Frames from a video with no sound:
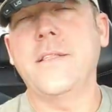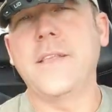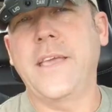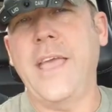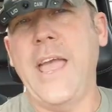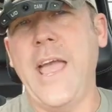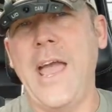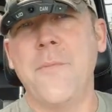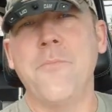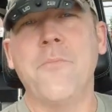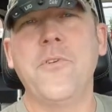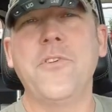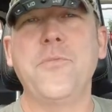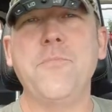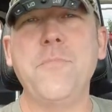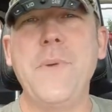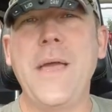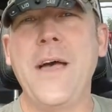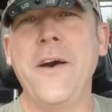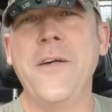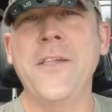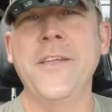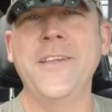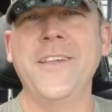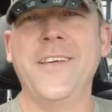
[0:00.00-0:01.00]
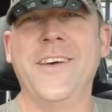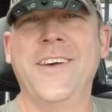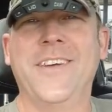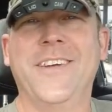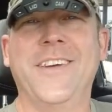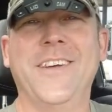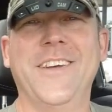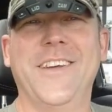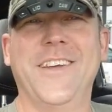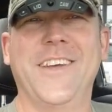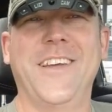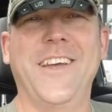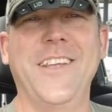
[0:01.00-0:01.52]
the camera's mounted.
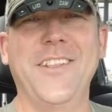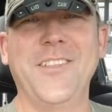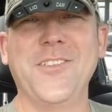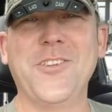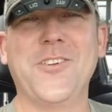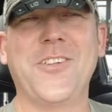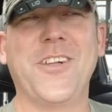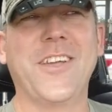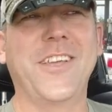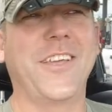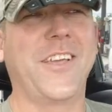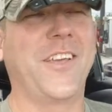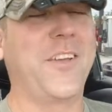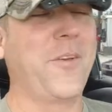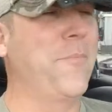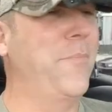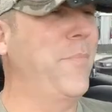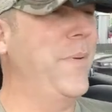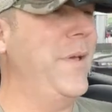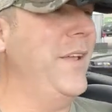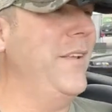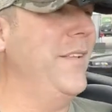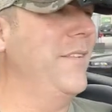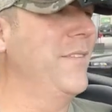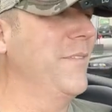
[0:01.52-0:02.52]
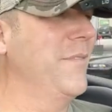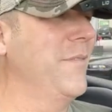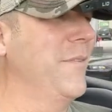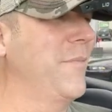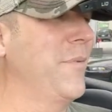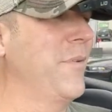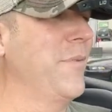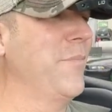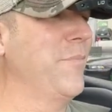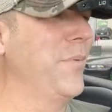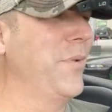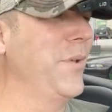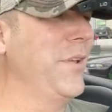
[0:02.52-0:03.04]
I look like a
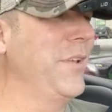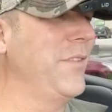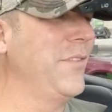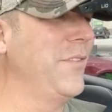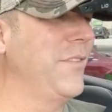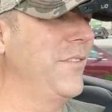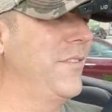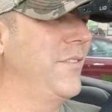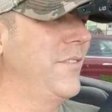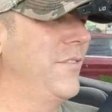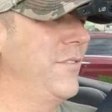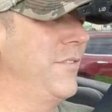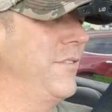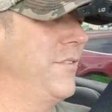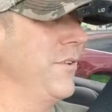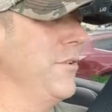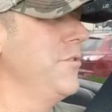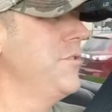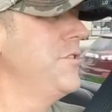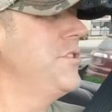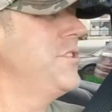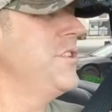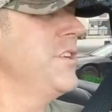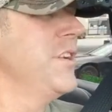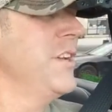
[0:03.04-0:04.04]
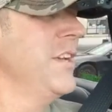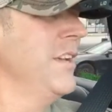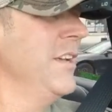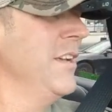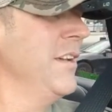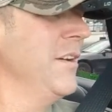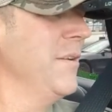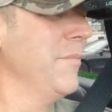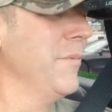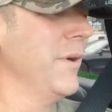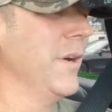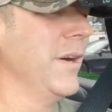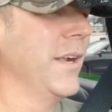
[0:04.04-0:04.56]
complete douche,
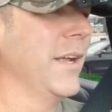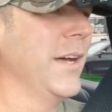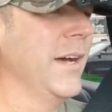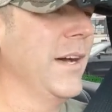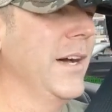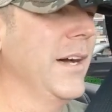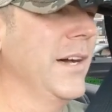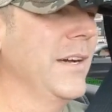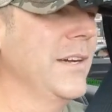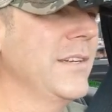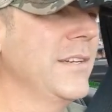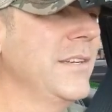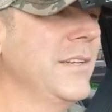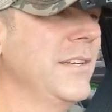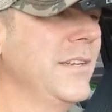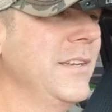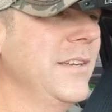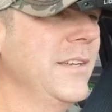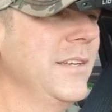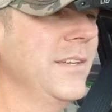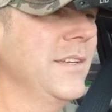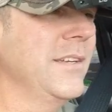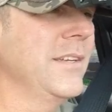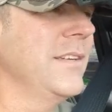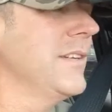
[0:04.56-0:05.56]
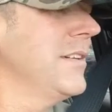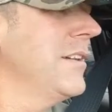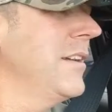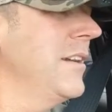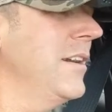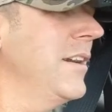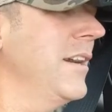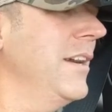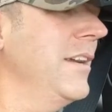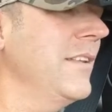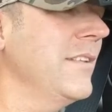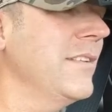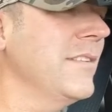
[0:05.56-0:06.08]
but all
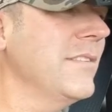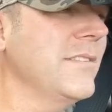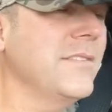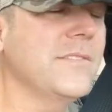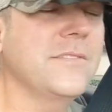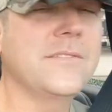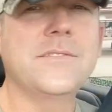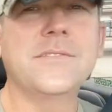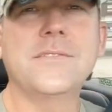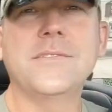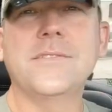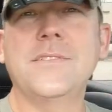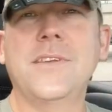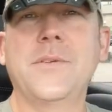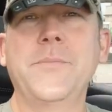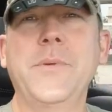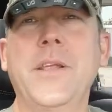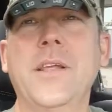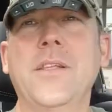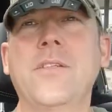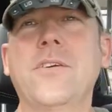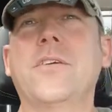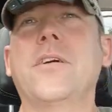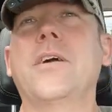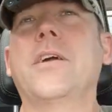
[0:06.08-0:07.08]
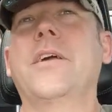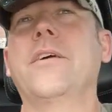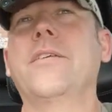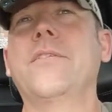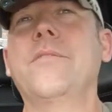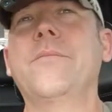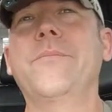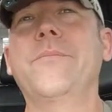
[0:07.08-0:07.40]
right. I mean, I look like